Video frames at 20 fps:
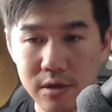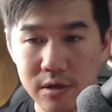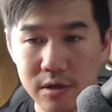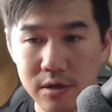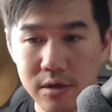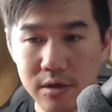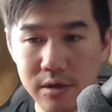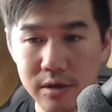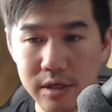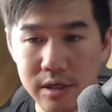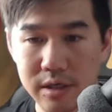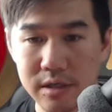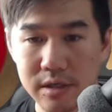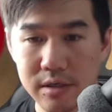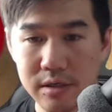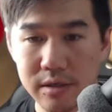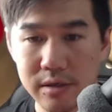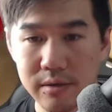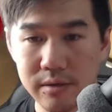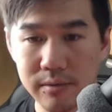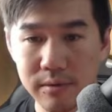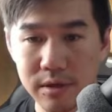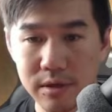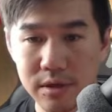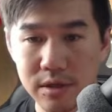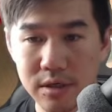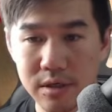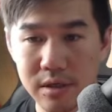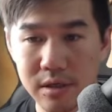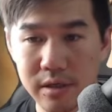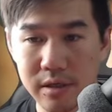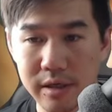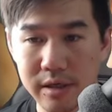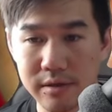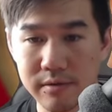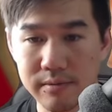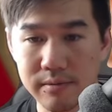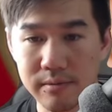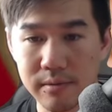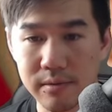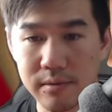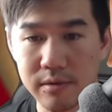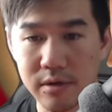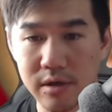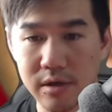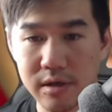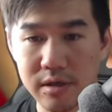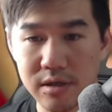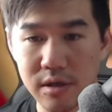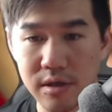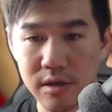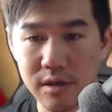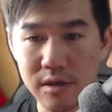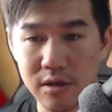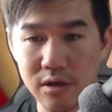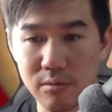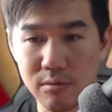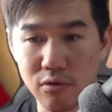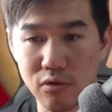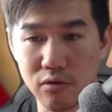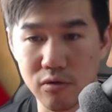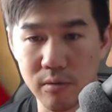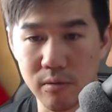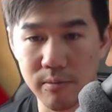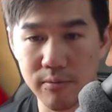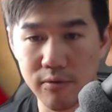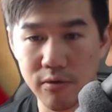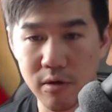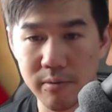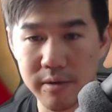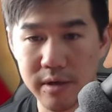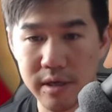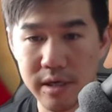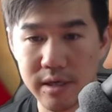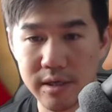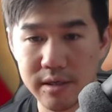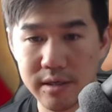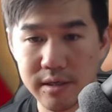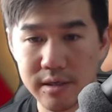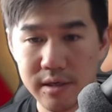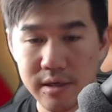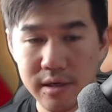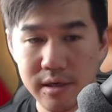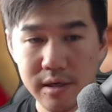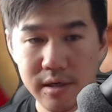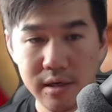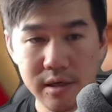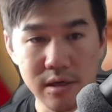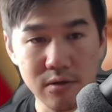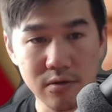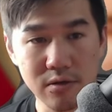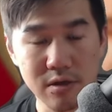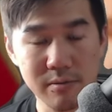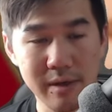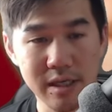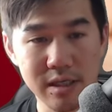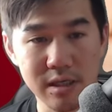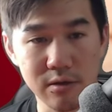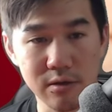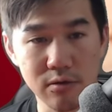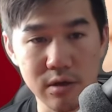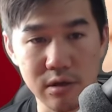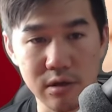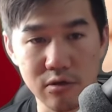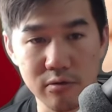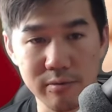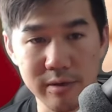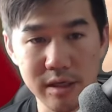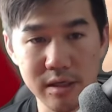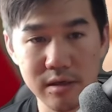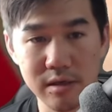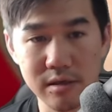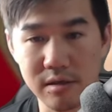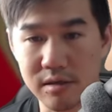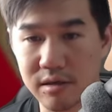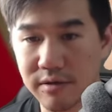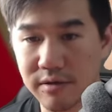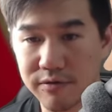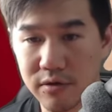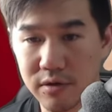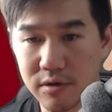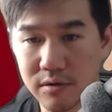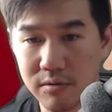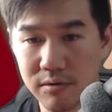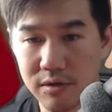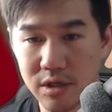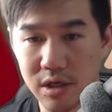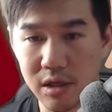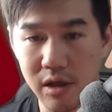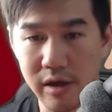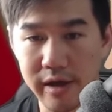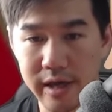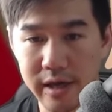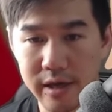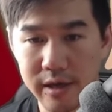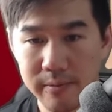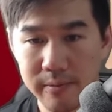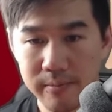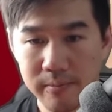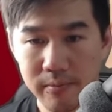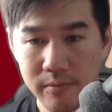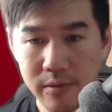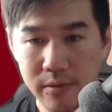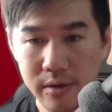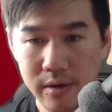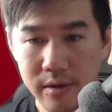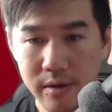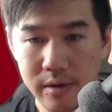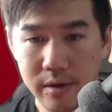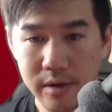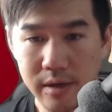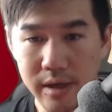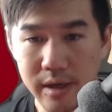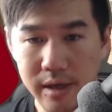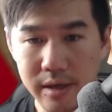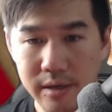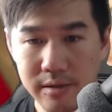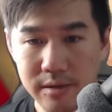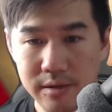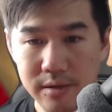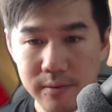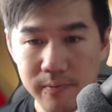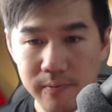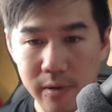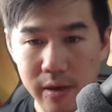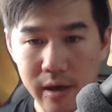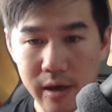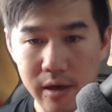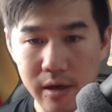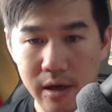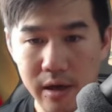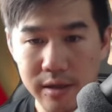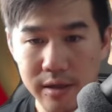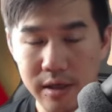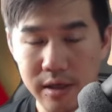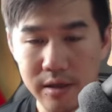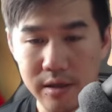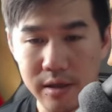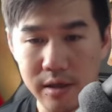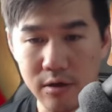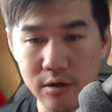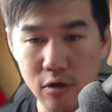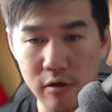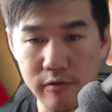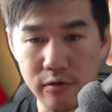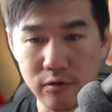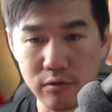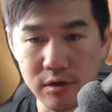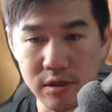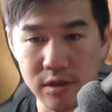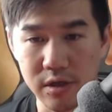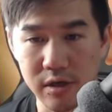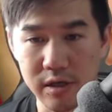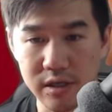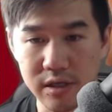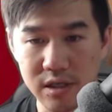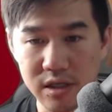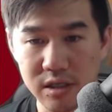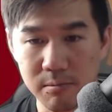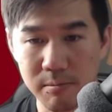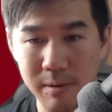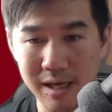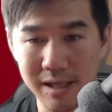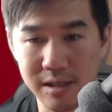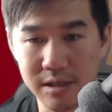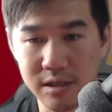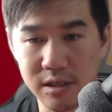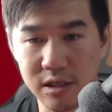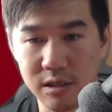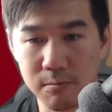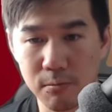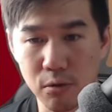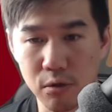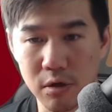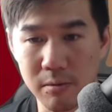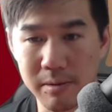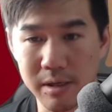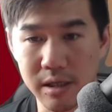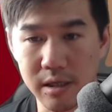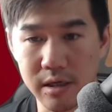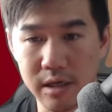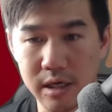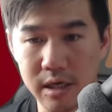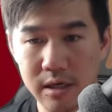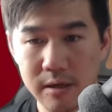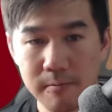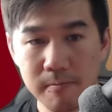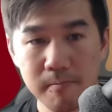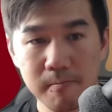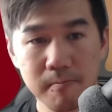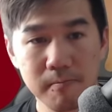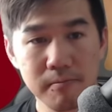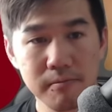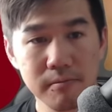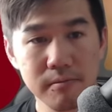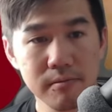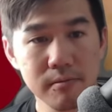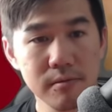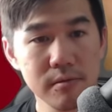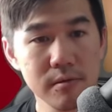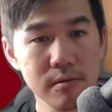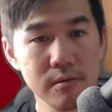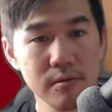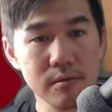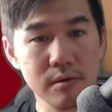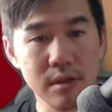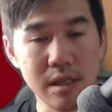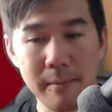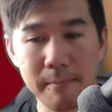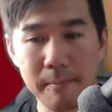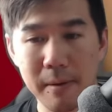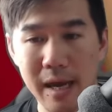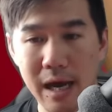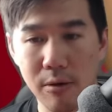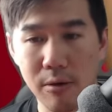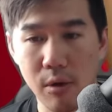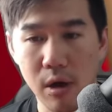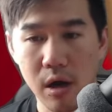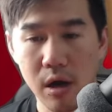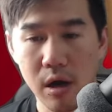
on it, which has nice thermal properties. It also makes it look a little bit different, which I like. And yeah, I think the overall design just balances portability with that power,